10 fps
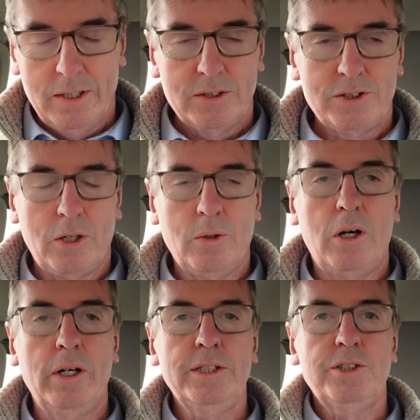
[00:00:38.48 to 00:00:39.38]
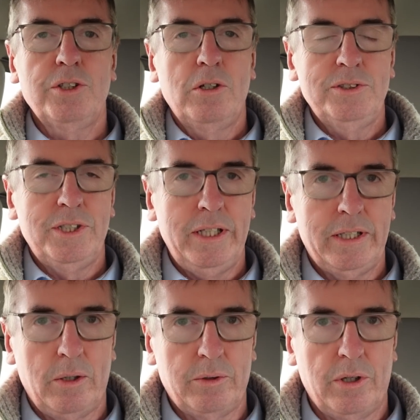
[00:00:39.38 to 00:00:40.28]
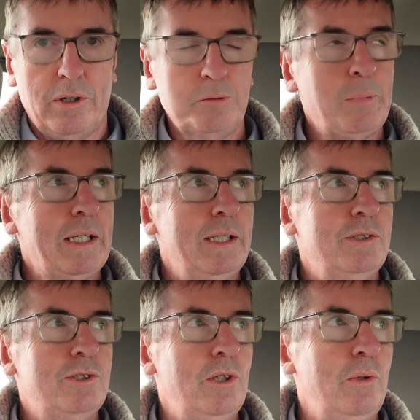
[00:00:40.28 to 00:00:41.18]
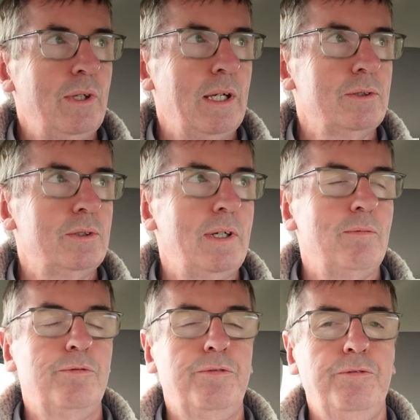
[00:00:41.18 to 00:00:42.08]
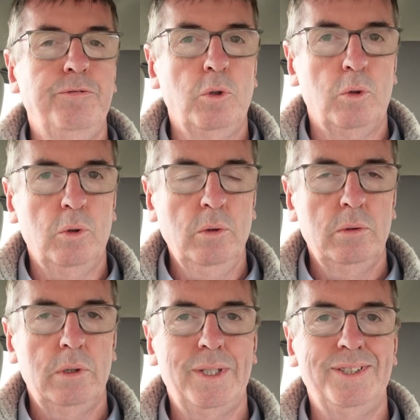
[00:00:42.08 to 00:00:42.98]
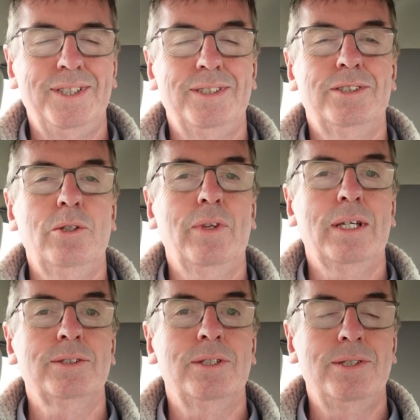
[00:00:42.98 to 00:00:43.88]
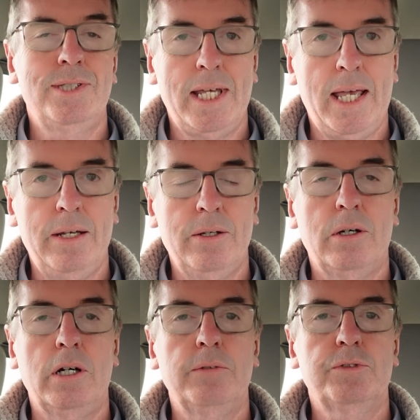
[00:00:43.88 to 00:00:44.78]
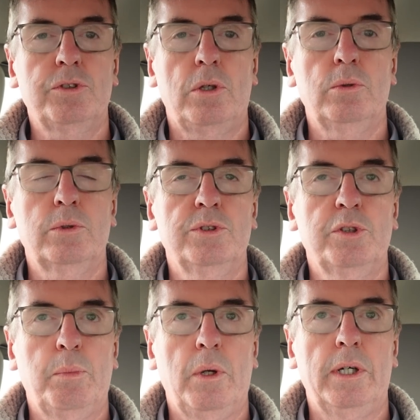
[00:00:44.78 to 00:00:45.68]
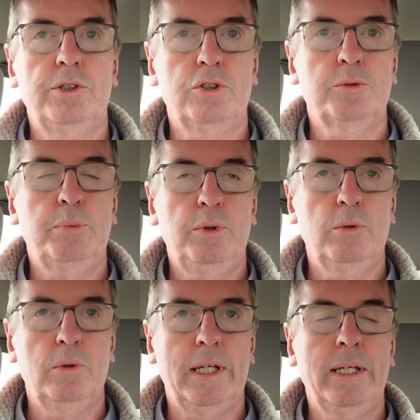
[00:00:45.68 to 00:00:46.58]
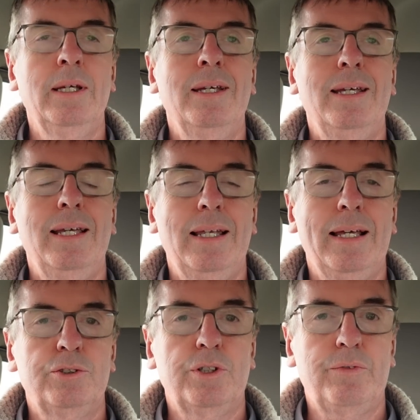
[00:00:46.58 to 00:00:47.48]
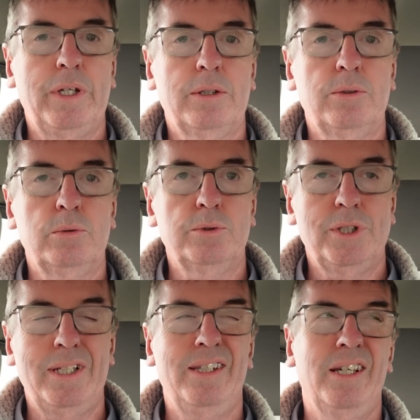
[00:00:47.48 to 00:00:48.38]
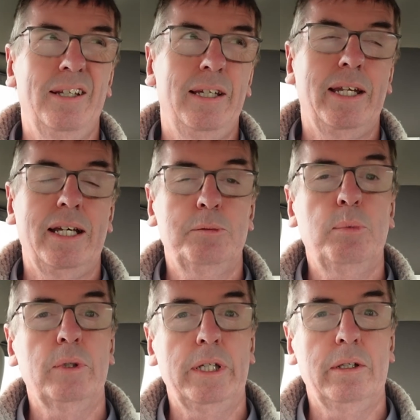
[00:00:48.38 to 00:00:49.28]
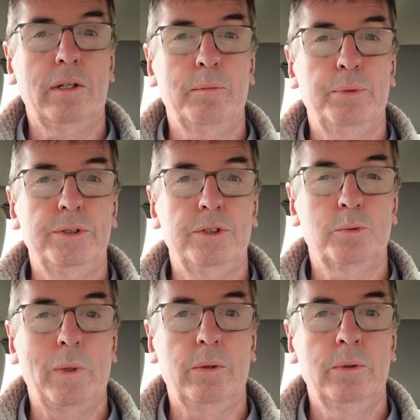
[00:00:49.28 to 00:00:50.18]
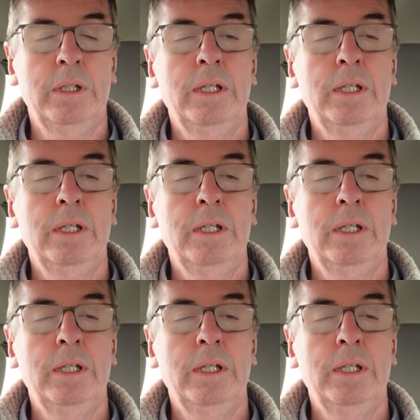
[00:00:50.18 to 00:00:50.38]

so I started Eco Cars back in 2004, and since 2010 I've sold and supplied just purely electric vehicles, and in the early days plug-in hybrids as well.